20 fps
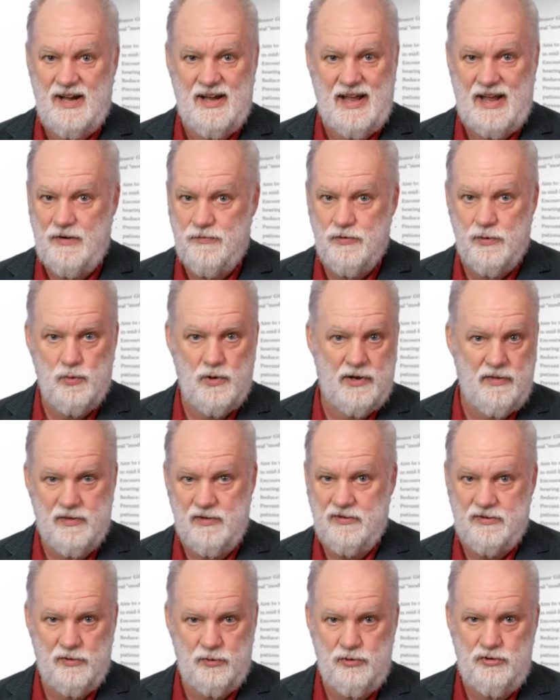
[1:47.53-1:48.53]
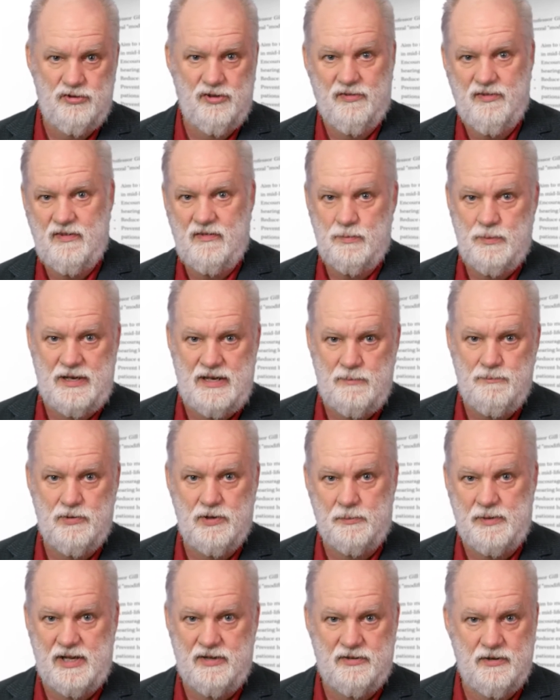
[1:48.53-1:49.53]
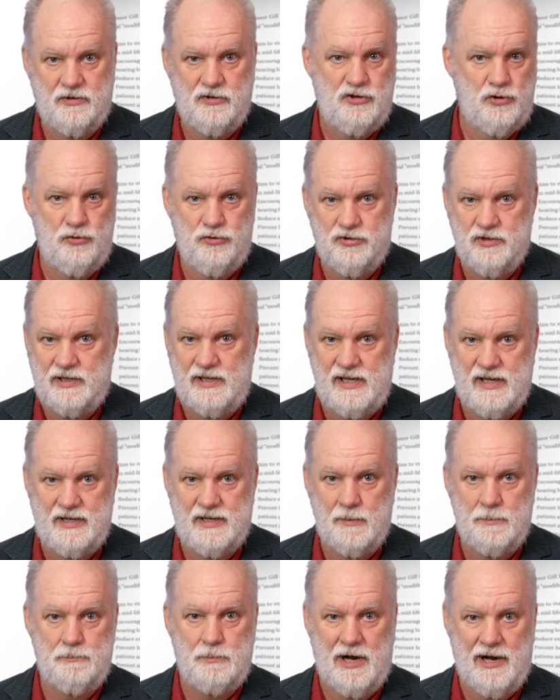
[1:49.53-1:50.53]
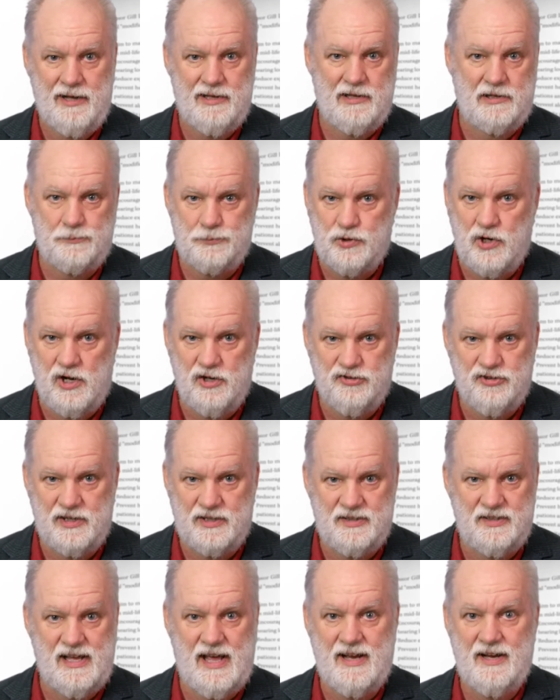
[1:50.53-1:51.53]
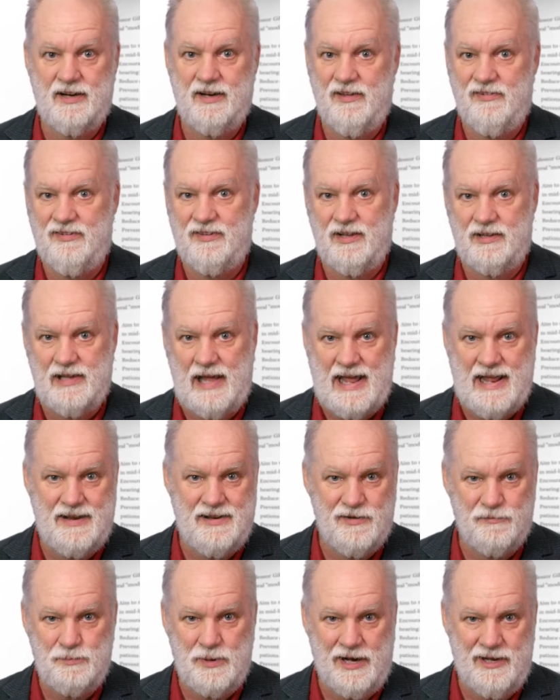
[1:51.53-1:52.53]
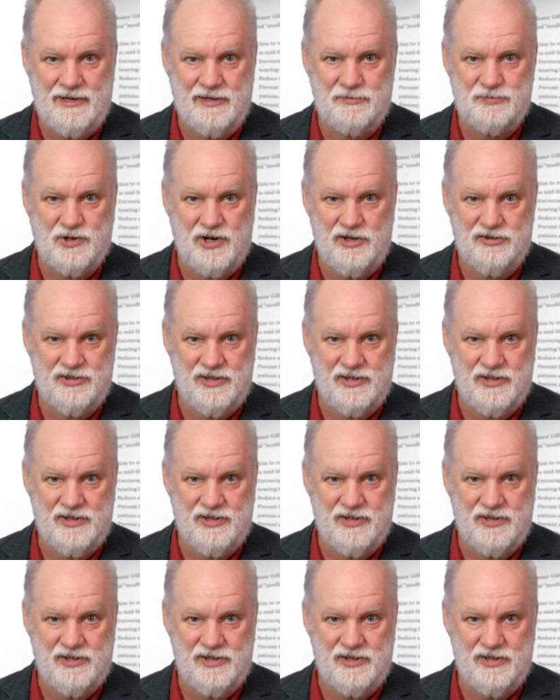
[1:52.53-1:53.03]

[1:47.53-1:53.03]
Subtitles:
Every one of the solutions has been implemented, usually in a pilot project. Canada is the land of pilot projects,